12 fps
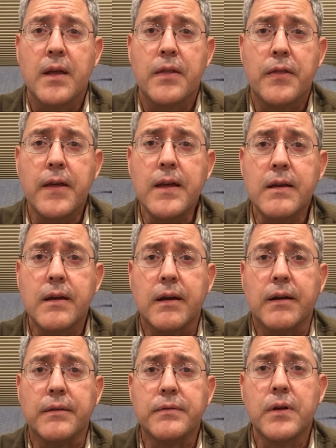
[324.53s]
Think
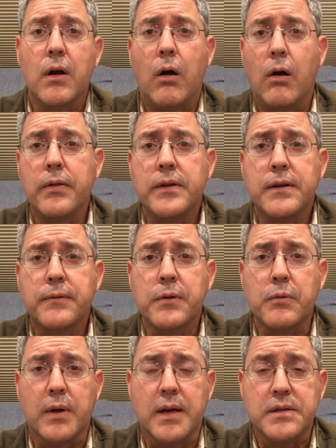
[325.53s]
of all the
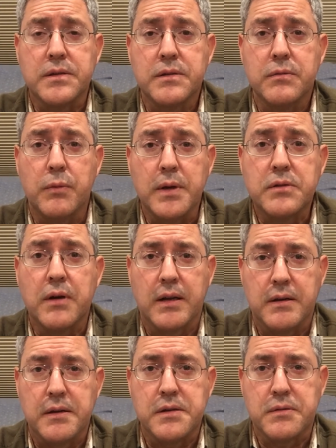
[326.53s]
different ways we try
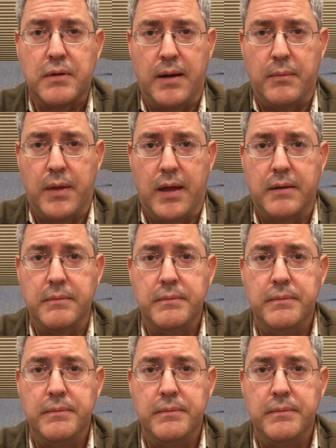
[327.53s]
to describe that.